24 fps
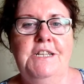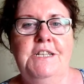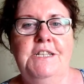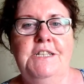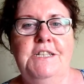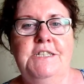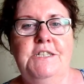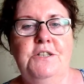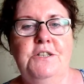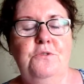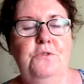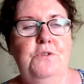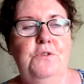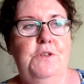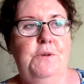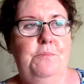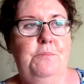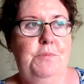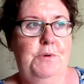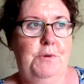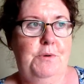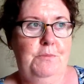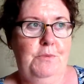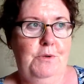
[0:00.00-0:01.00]
So the
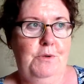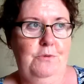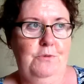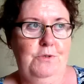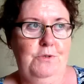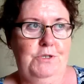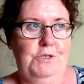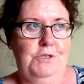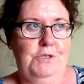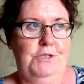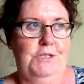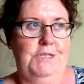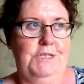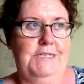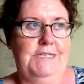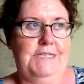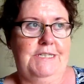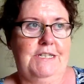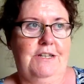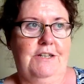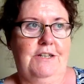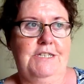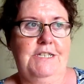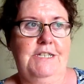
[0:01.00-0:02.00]
promoters
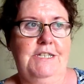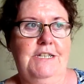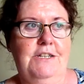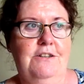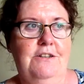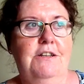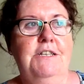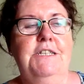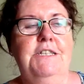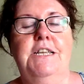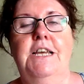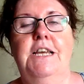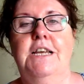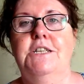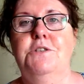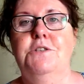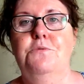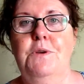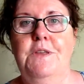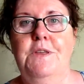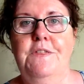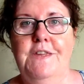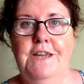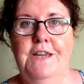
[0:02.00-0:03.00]
got in contact
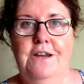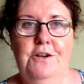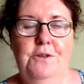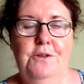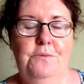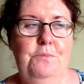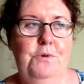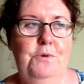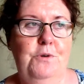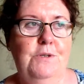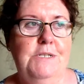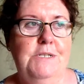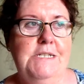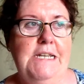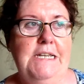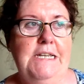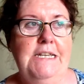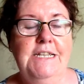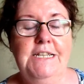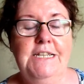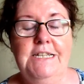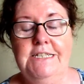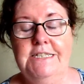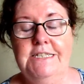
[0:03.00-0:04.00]
with Garth Brooks, and
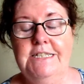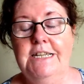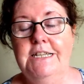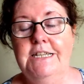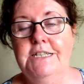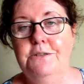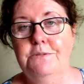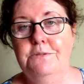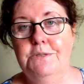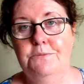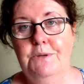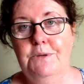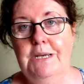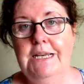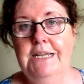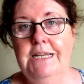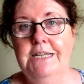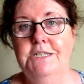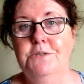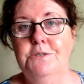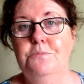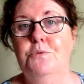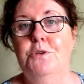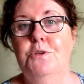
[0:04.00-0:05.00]
he said he was willing
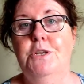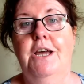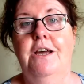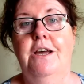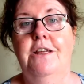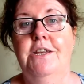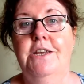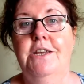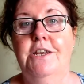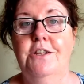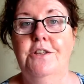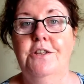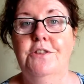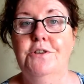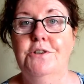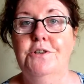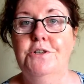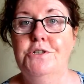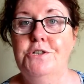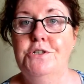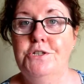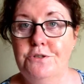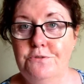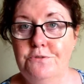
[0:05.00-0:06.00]
to put on another
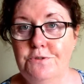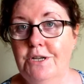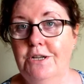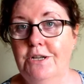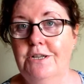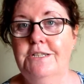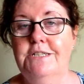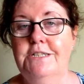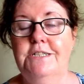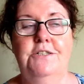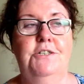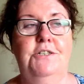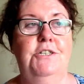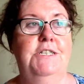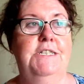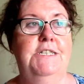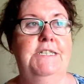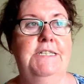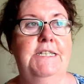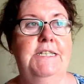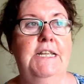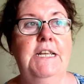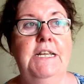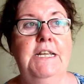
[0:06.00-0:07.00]
two
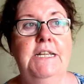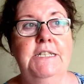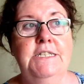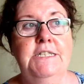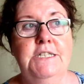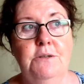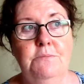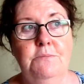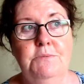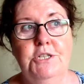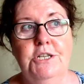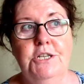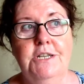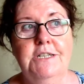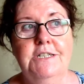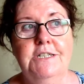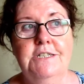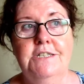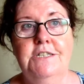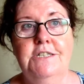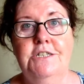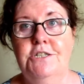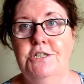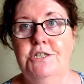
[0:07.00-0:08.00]
concerts
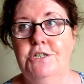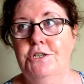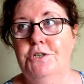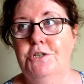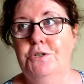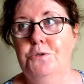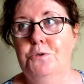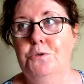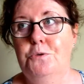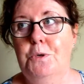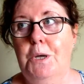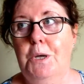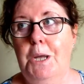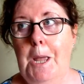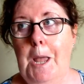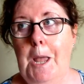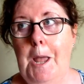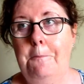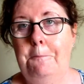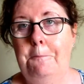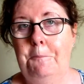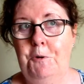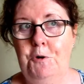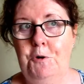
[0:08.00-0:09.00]
subject to
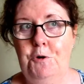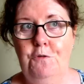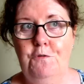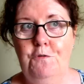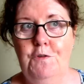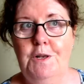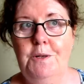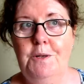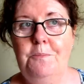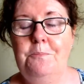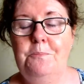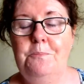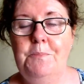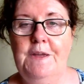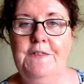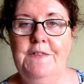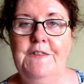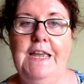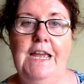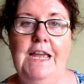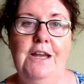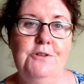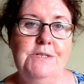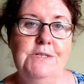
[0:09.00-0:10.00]
approval by the
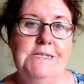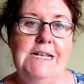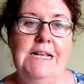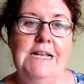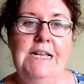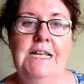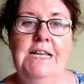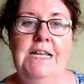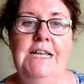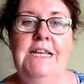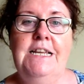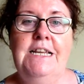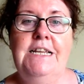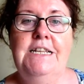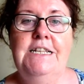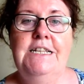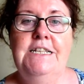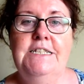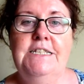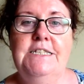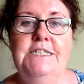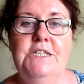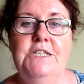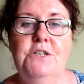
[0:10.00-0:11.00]
council.
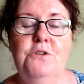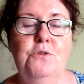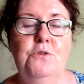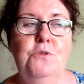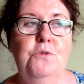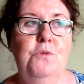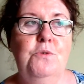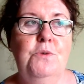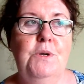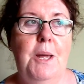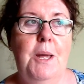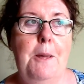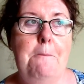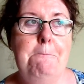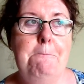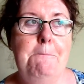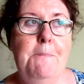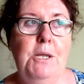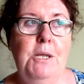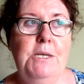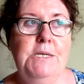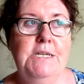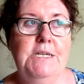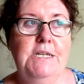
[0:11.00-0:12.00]
So
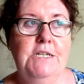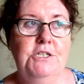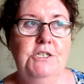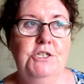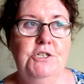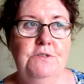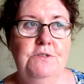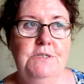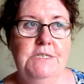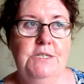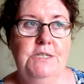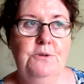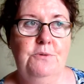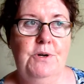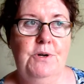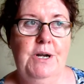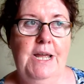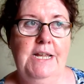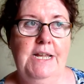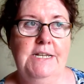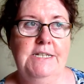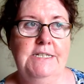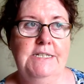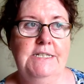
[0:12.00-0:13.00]
Monday and Tuesday were
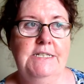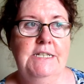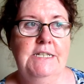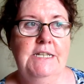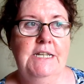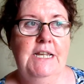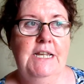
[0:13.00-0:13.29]
added,